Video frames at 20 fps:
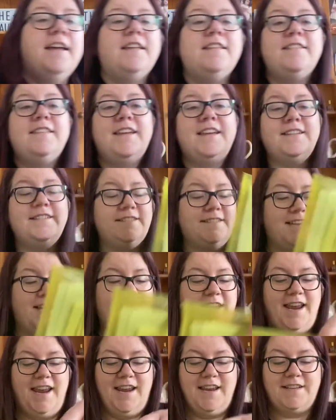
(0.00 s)
This
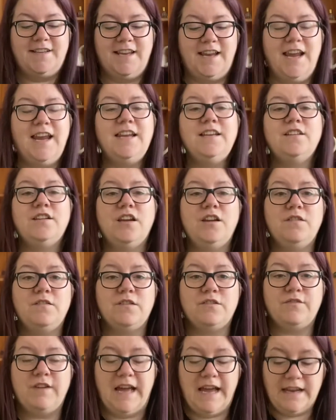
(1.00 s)
is Into the
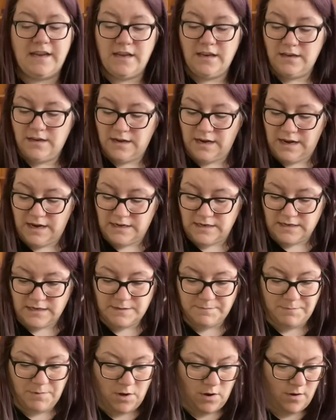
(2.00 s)
Dragon. It's
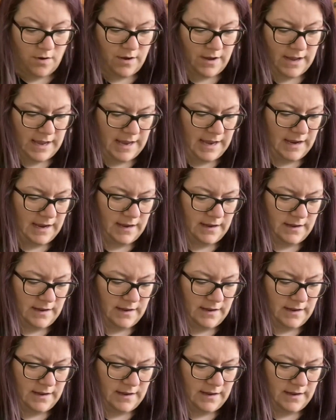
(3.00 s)
by